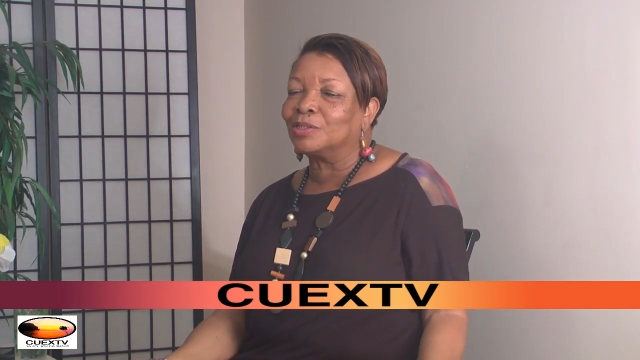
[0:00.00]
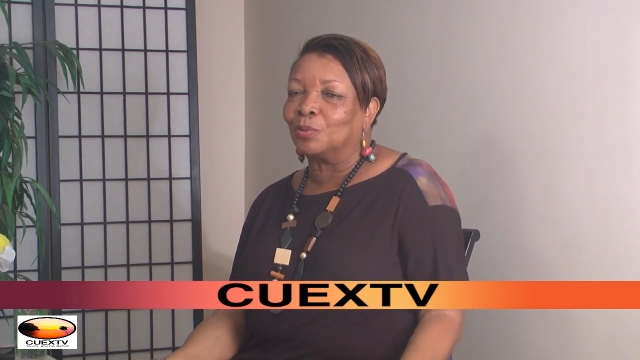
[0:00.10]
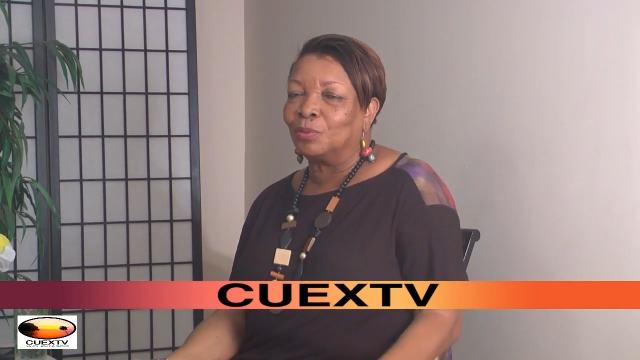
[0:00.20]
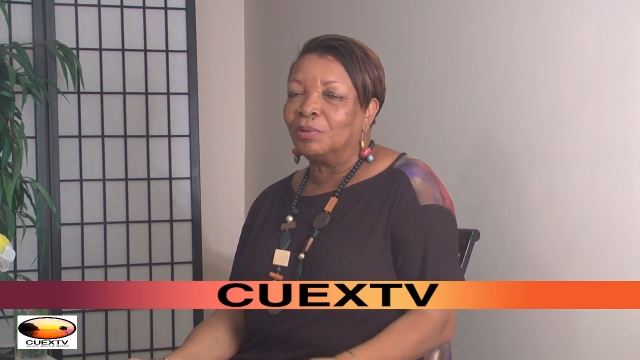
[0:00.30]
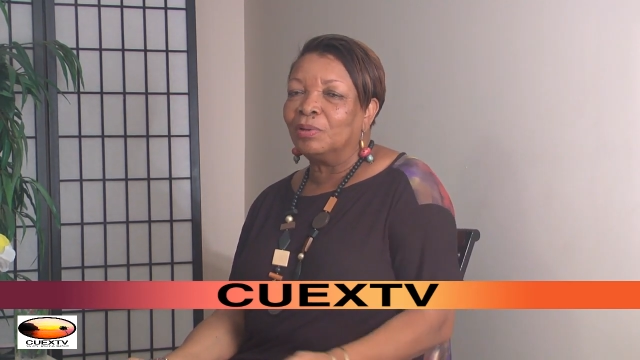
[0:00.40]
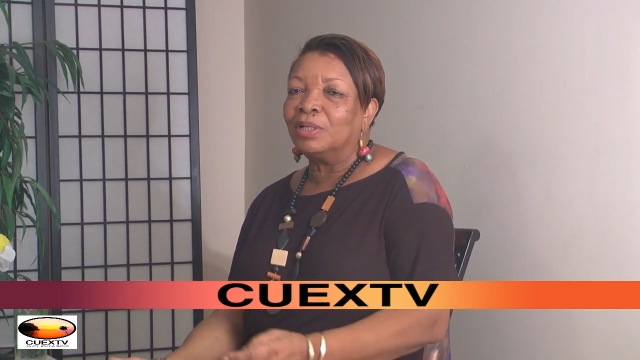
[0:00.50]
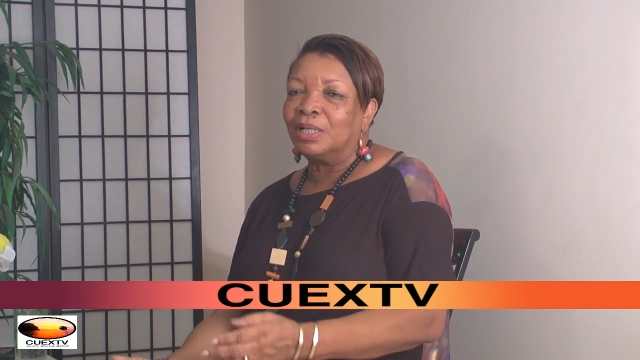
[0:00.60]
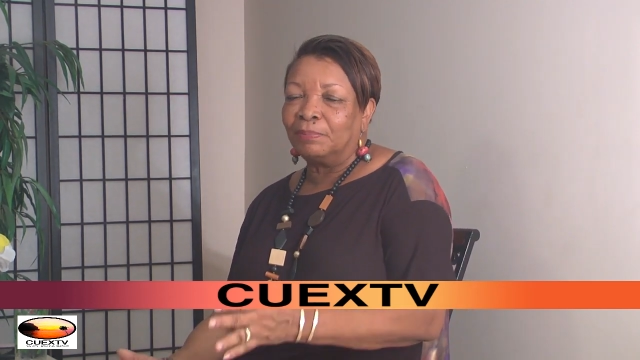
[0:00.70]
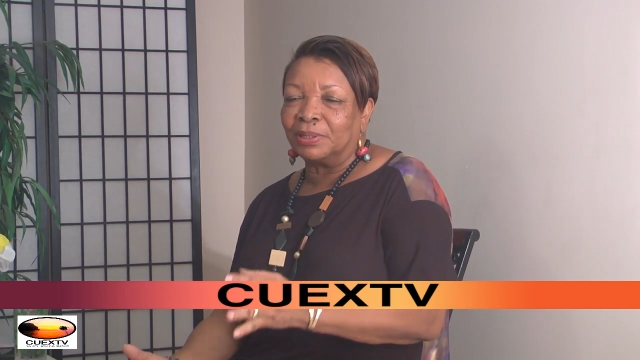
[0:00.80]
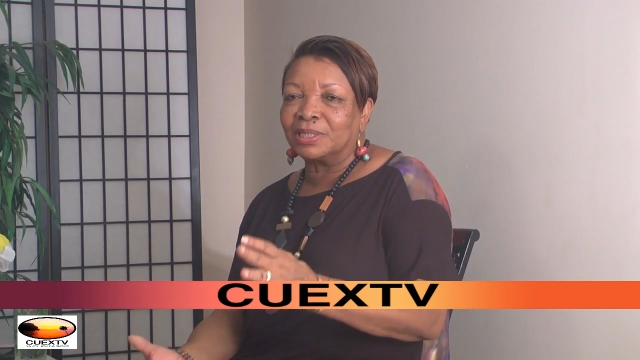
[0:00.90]
So,
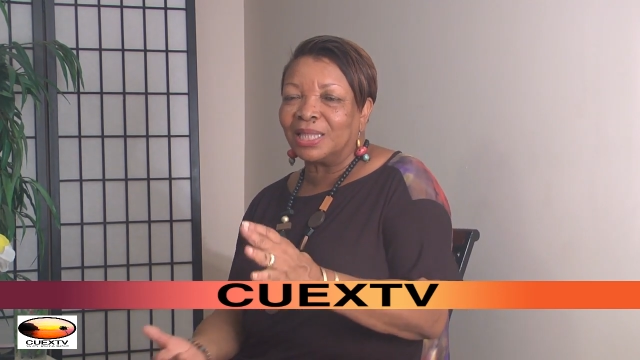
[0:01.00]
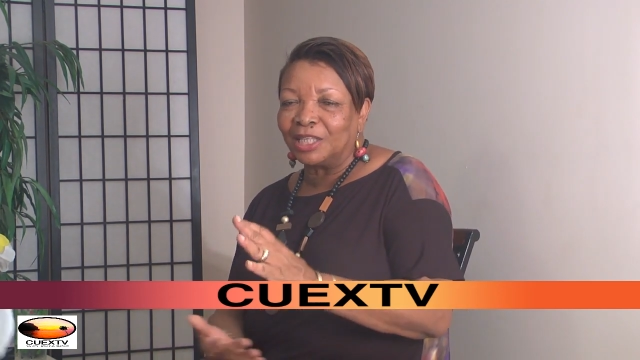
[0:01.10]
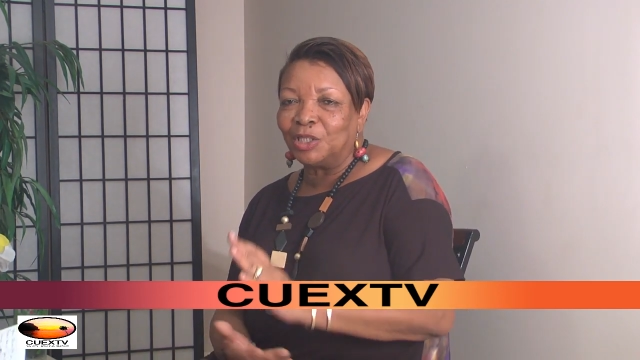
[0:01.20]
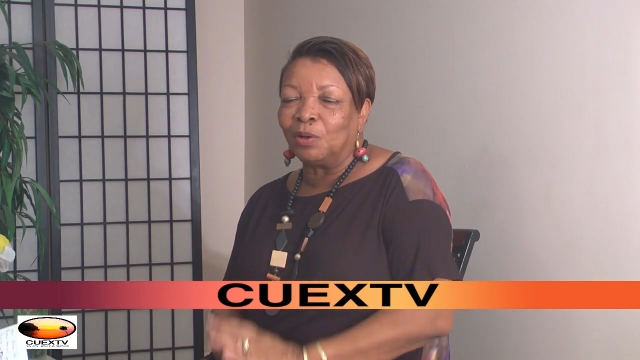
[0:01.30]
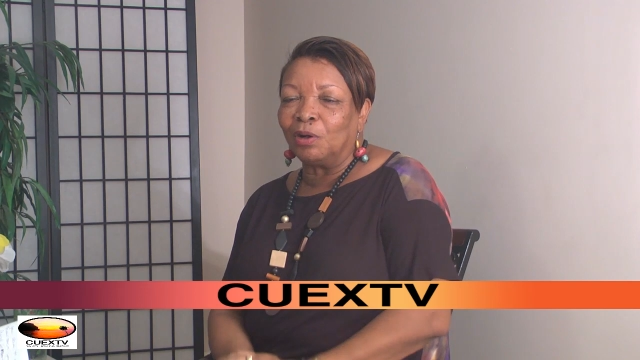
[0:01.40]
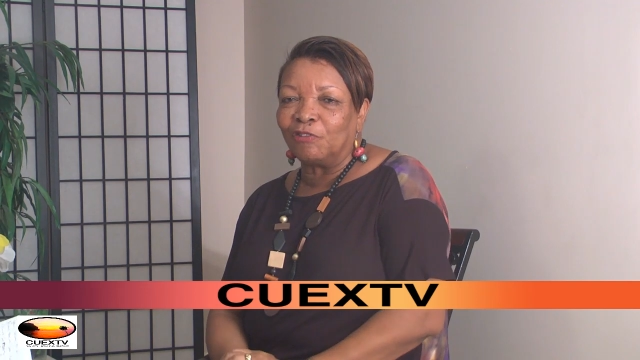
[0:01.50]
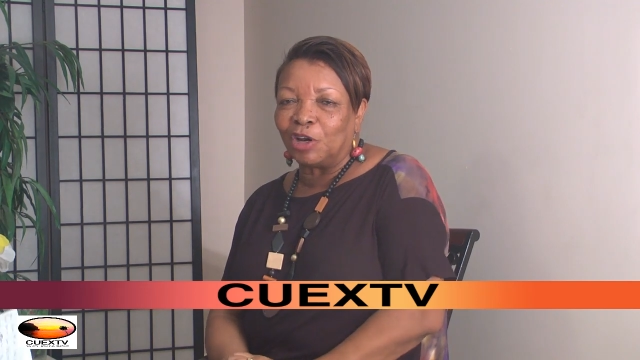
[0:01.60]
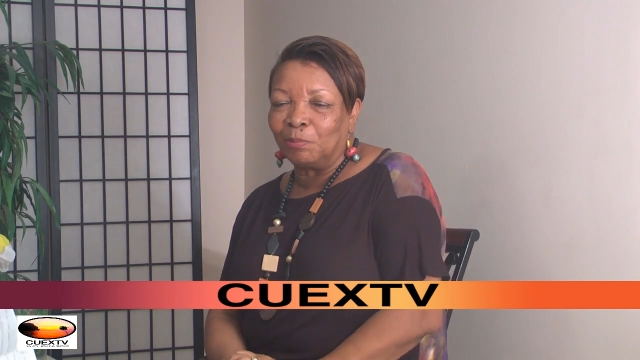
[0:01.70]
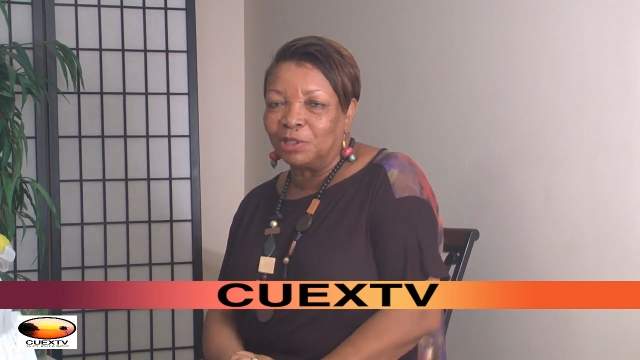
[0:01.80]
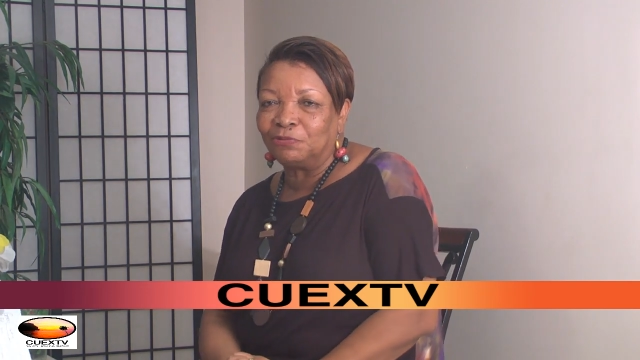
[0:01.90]
but thank you all
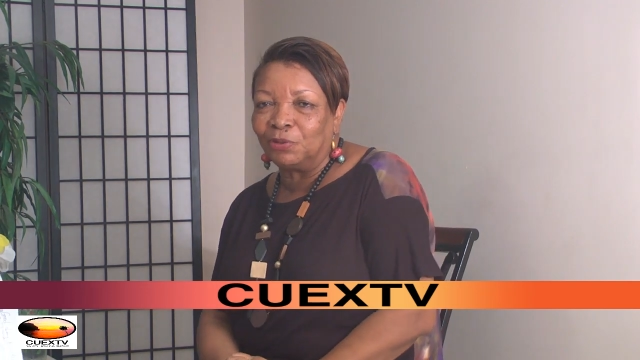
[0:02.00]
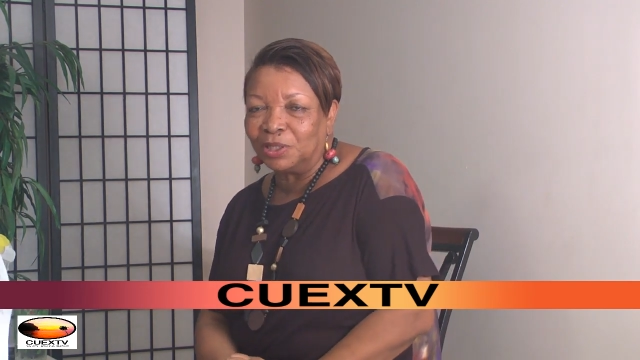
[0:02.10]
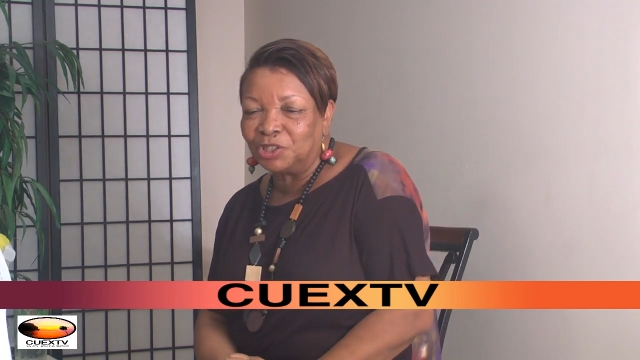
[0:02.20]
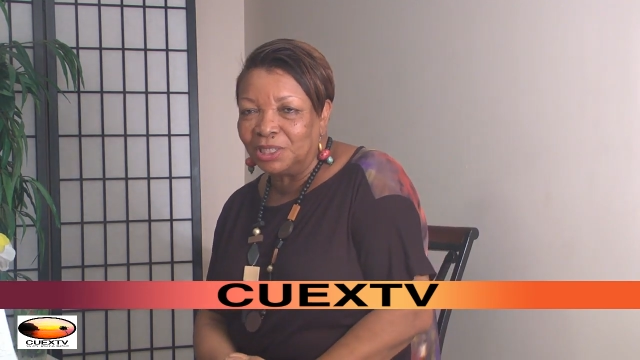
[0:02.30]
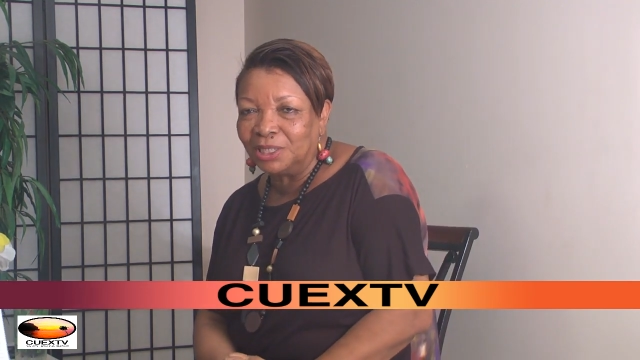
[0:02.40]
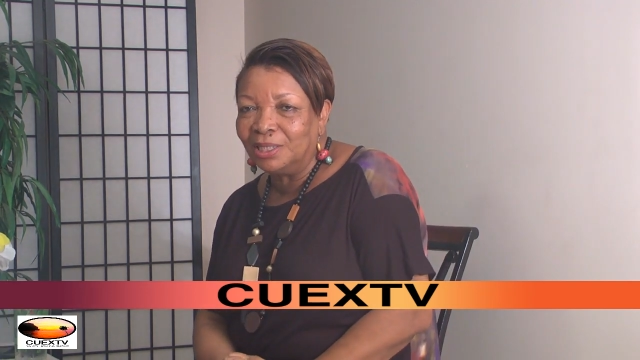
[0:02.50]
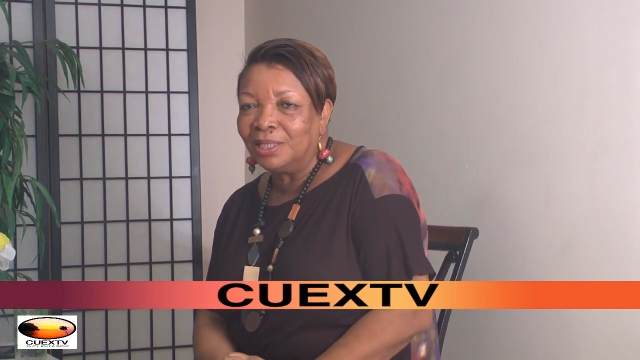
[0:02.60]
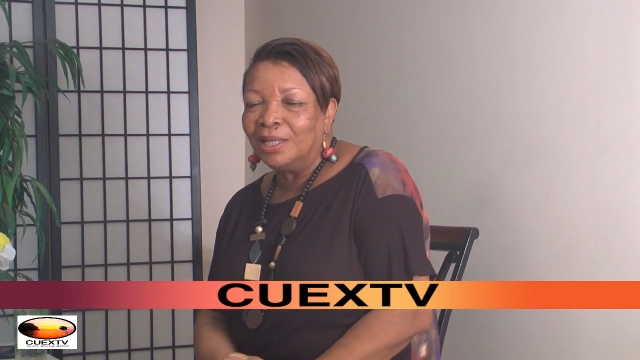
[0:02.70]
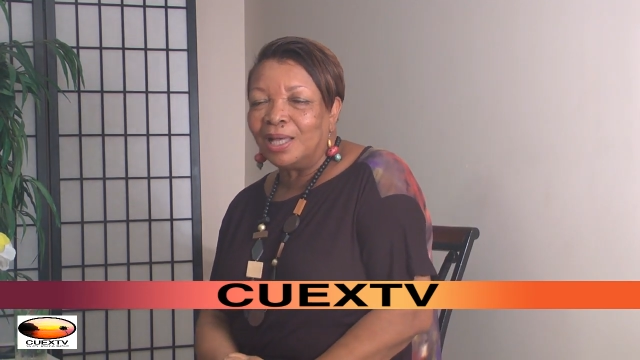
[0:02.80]
very much for watching.